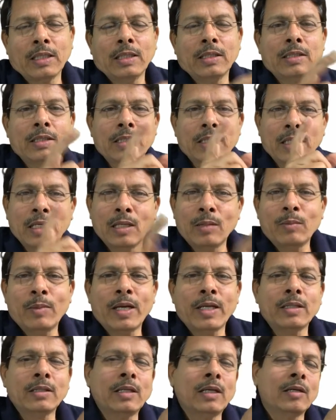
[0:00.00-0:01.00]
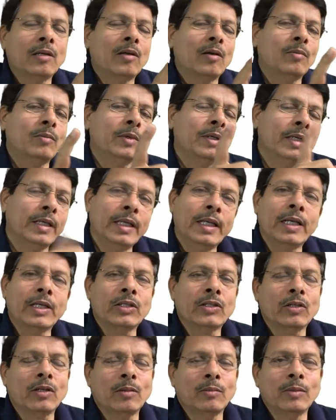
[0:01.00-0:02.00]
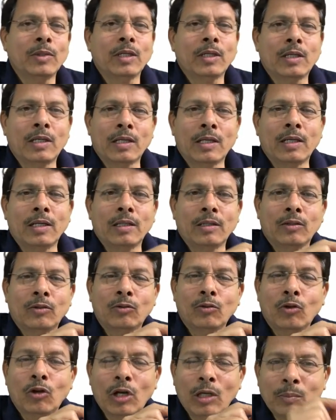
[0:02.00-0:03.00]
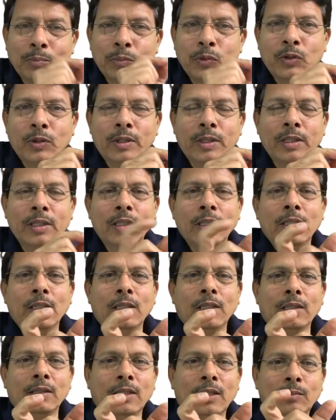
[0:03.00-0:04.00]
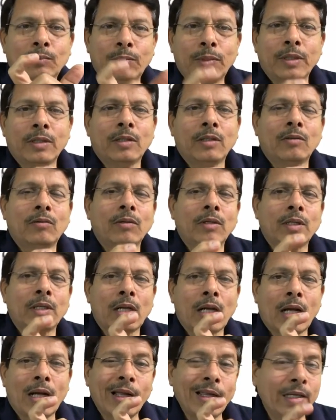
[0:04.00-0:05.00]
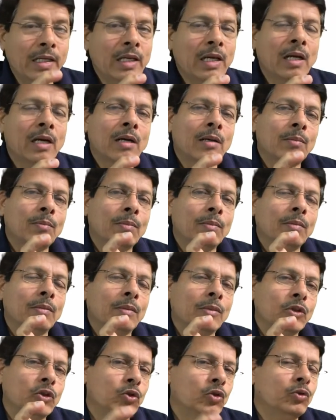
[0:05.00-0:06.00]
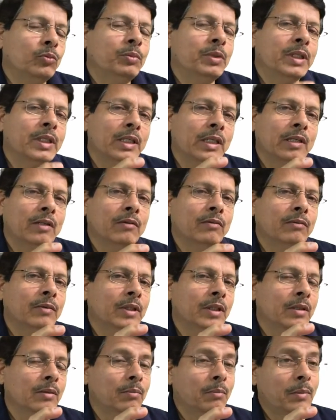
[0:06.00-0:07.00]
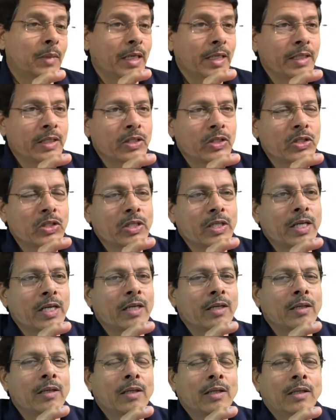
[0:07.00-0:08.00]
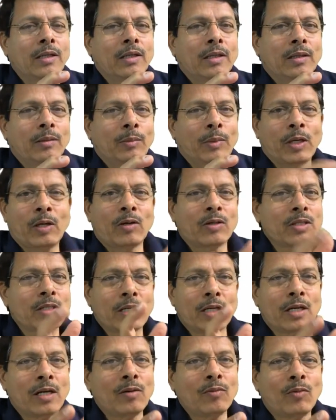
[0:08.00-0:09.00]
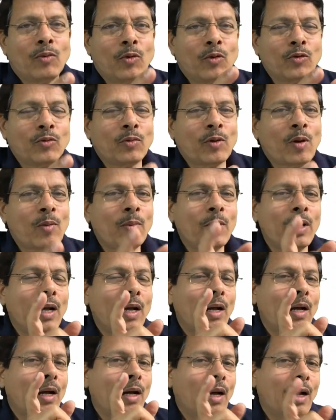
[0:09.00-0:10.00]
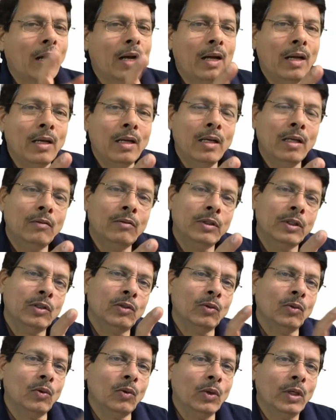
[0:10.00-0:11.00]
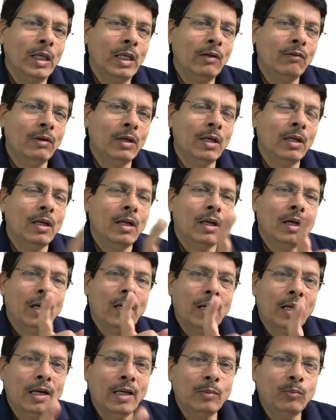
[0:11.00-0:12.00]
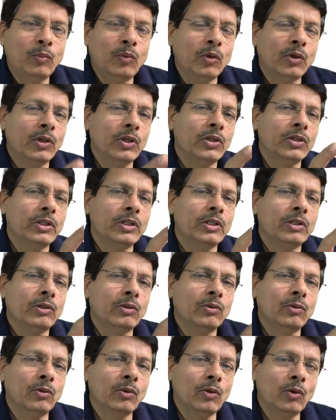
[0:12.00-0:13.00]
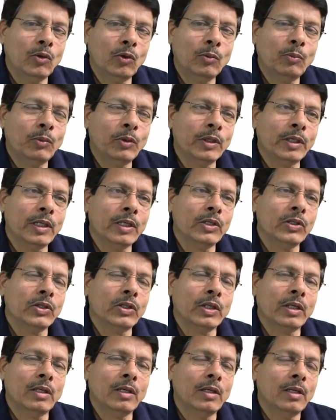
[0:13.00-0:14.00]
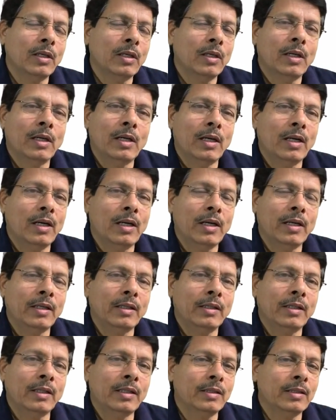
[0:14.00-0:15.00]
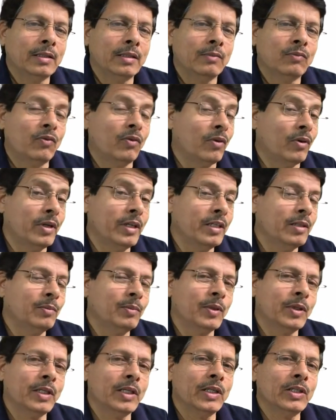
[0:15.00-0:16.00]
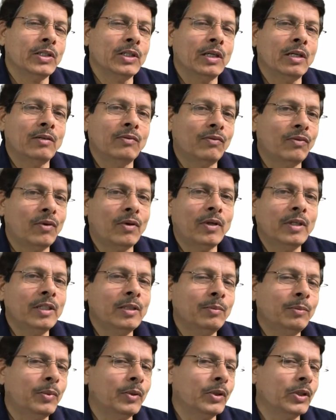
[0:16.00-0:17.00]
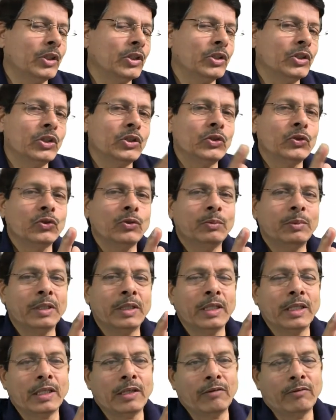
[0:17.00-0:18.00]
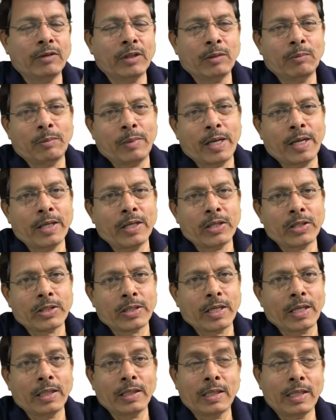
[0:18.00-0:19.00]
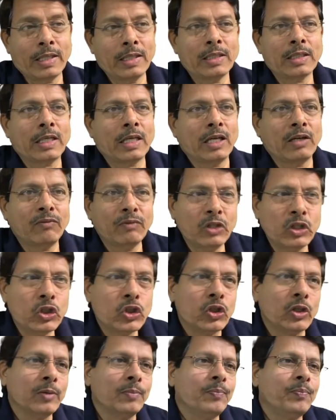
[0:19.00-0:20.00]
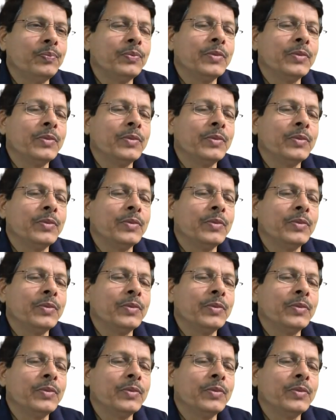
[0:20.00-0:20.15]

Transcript: is same as that of direction of the current through component, that particular IR should be taken with minus sign, because current flows from high level to low level, high potential to low potential, and there is a fall in potential, and fall in potential should be taken with minus sign. That is a convention.